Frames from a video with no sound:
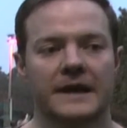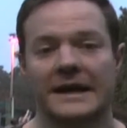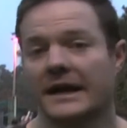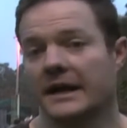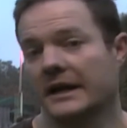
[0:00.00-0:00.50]

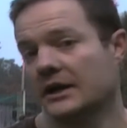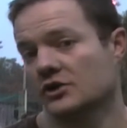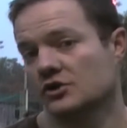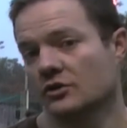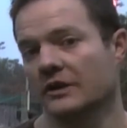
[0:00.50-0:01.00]
and I, and I
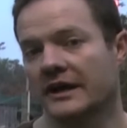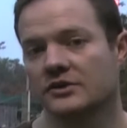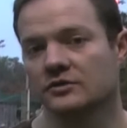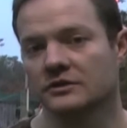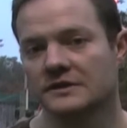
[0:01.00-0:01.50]
can show an
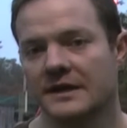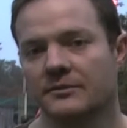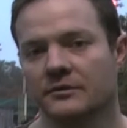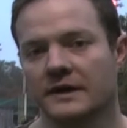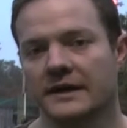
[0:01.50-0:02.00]
actual
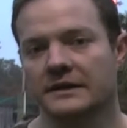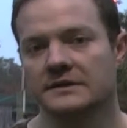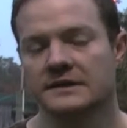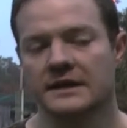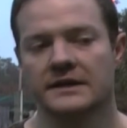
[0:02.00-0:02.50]
example of that
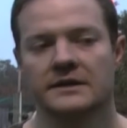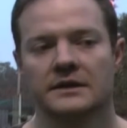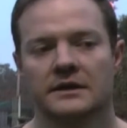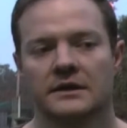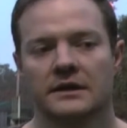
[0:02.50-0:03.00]
and say,
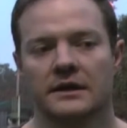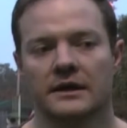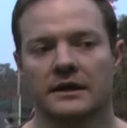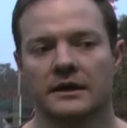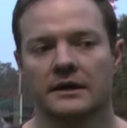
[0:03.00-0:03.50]

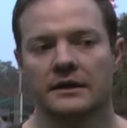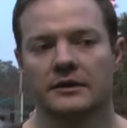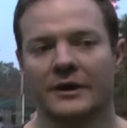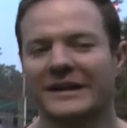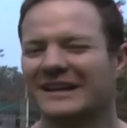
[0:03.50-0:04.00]
uh,
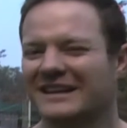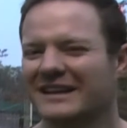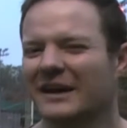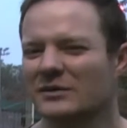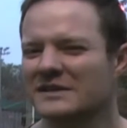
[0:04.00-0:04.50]
you know, I didn't
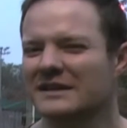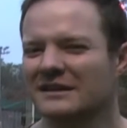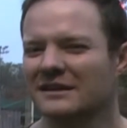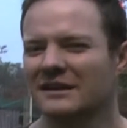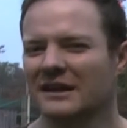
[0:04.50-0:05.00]
think I was
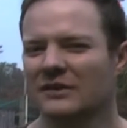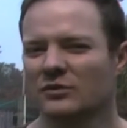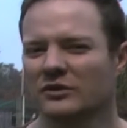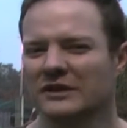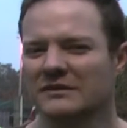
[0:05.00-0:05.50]
in in
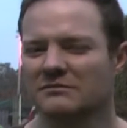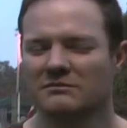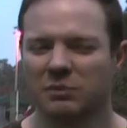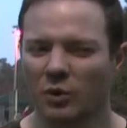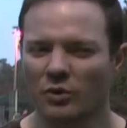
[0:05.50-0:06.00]
really
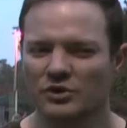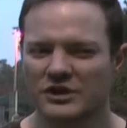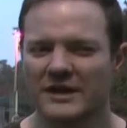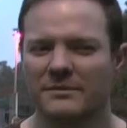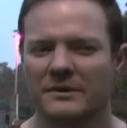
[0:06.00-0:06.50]
poor
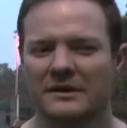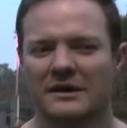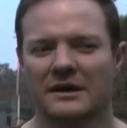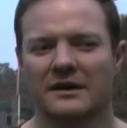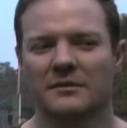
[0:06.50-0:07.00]
shape,
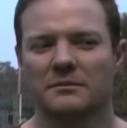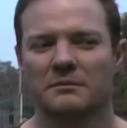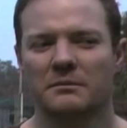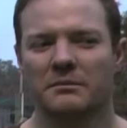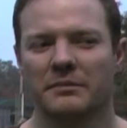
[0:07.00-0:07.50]
um,
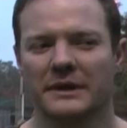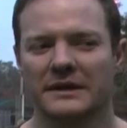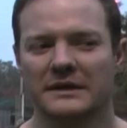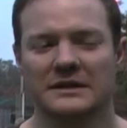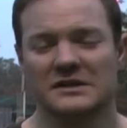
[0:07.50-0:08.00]

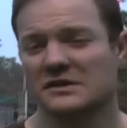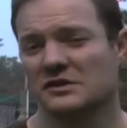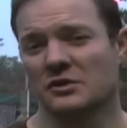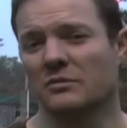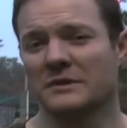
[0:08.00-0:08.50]
but this has
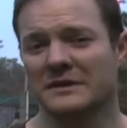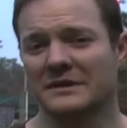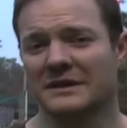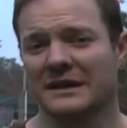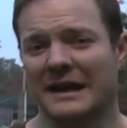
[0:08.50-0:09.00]
shown me
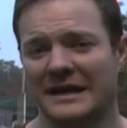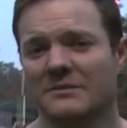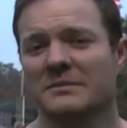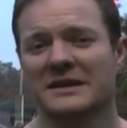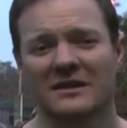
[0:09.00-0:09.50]
that I
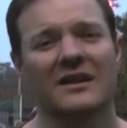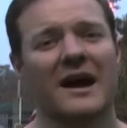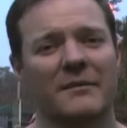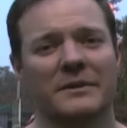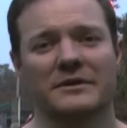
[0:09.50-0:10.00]
can be in a
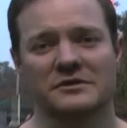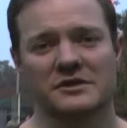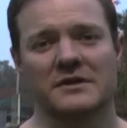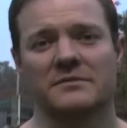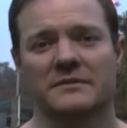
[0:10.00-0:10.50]
lot better
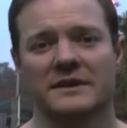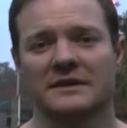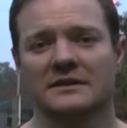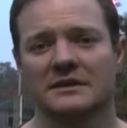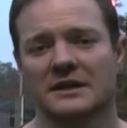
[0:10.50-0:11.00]
shape than
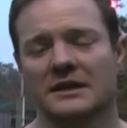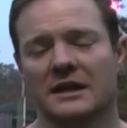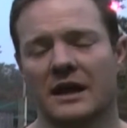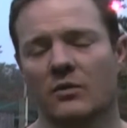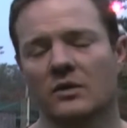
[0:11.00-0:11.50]
than
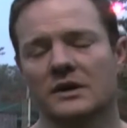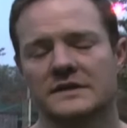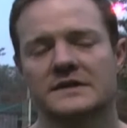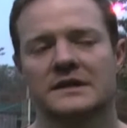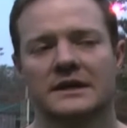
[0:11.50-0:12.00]
I
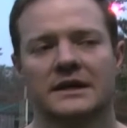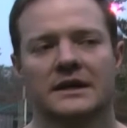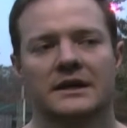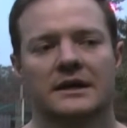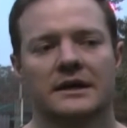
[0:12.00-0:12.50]
was.
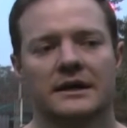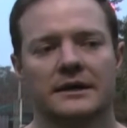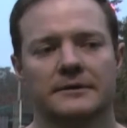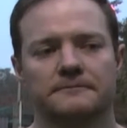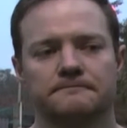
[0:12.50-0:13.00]

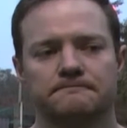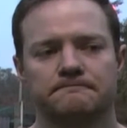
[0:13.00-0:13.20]
Um,